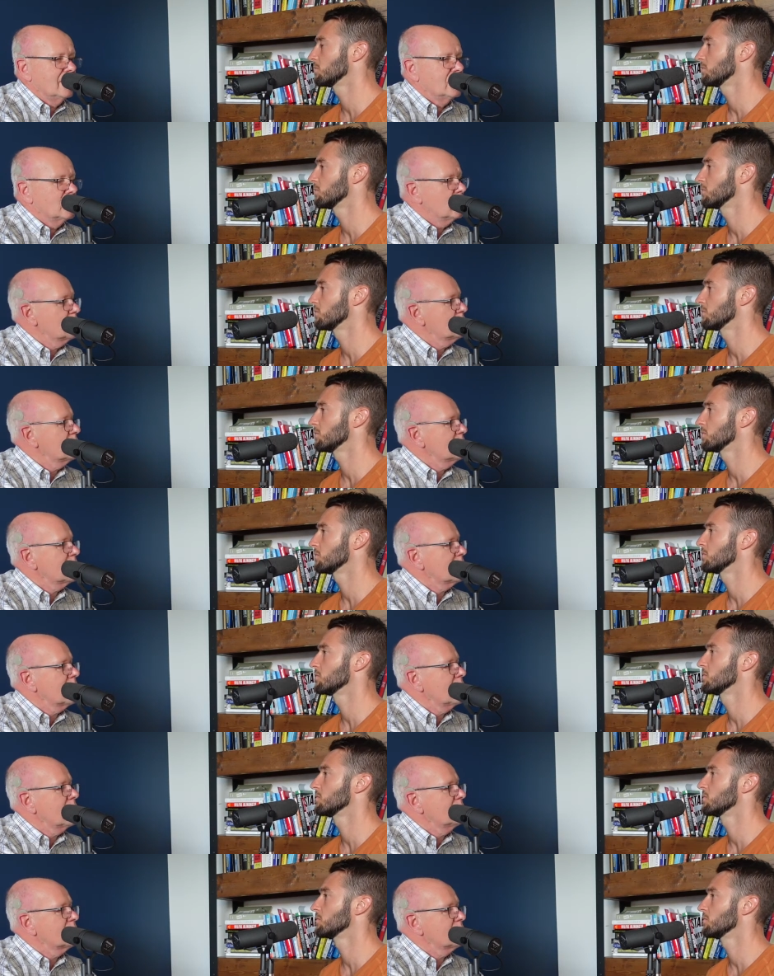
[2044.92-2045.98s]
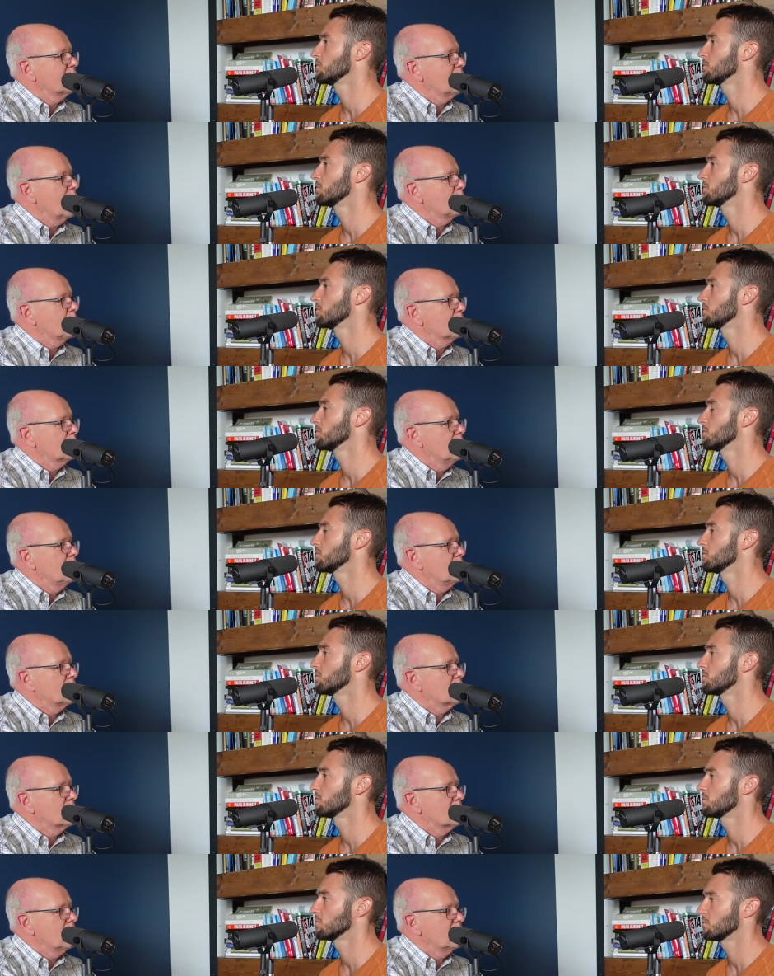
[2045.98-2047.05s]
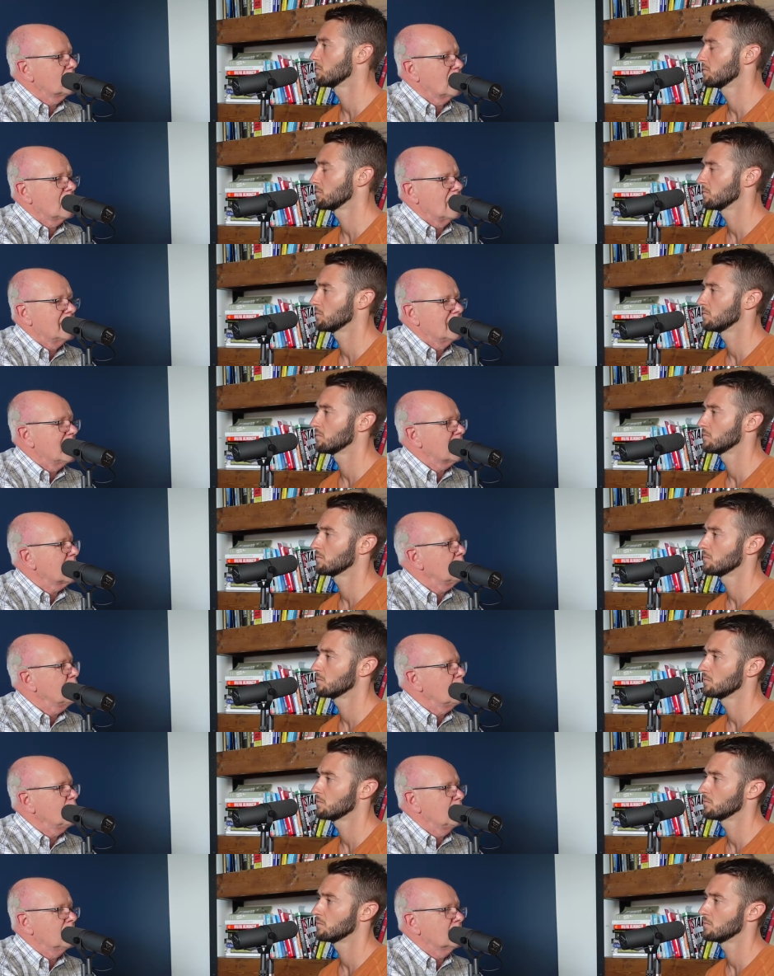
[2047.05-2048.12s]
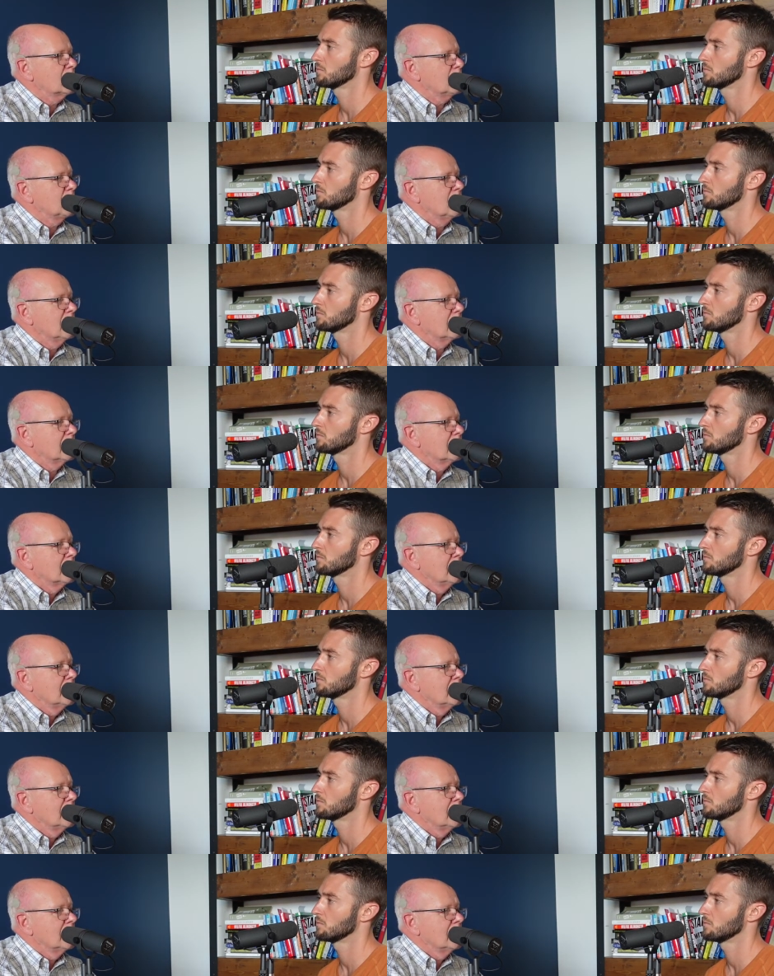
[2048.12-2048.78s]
Speaker 1: those are the kinds of opportunities that are out there, and that can be built upon.